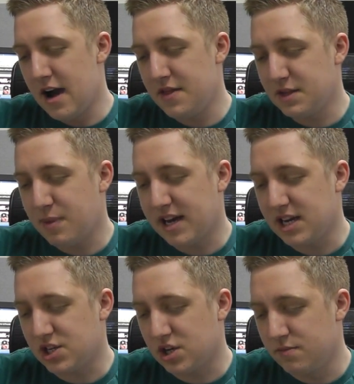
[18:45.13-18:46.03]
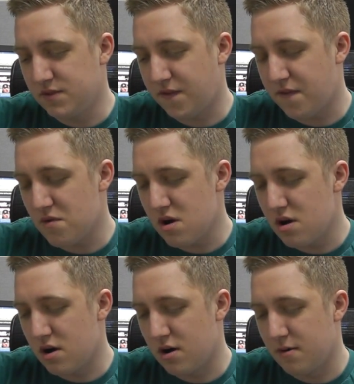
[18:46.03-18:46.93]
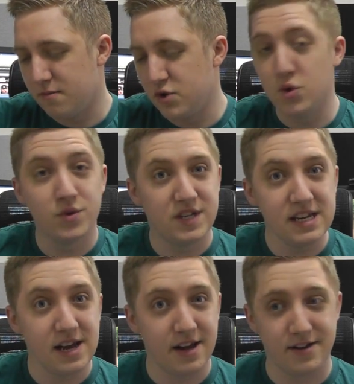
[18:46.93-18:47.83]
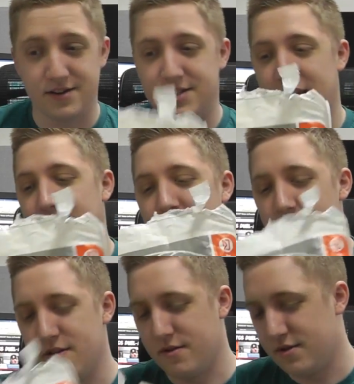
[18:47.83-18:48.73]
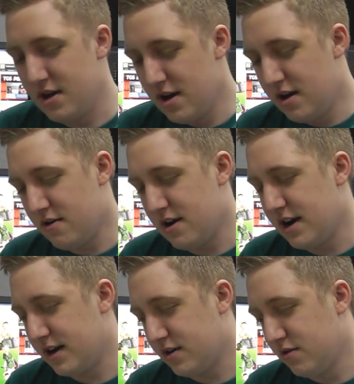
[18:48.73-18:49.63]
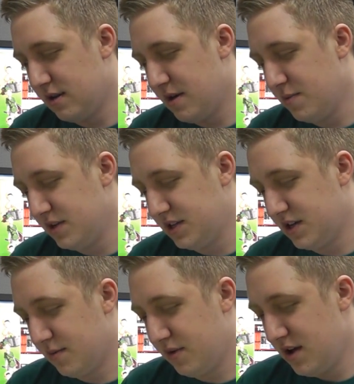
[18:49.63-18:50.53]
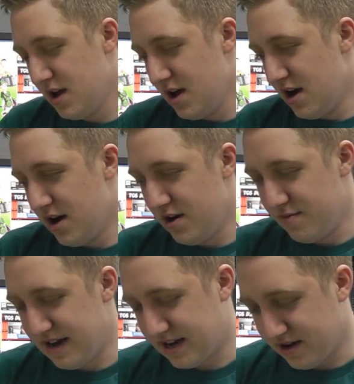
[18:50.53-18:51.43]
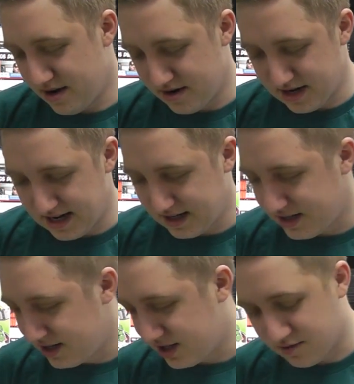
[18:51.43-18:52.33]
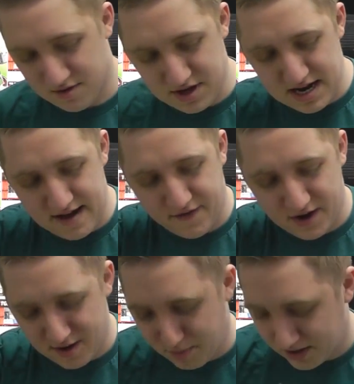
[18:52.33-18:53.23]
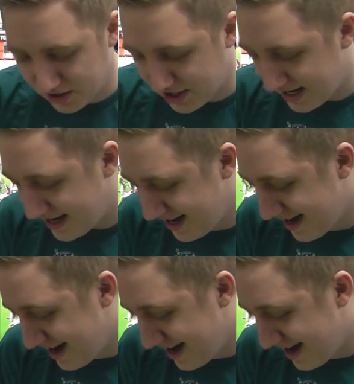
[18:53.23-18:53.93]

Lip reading: This package comes from New Zealand. Hello. All right, cool. Let me open this up. Oh my God, it's a screw the never plushie.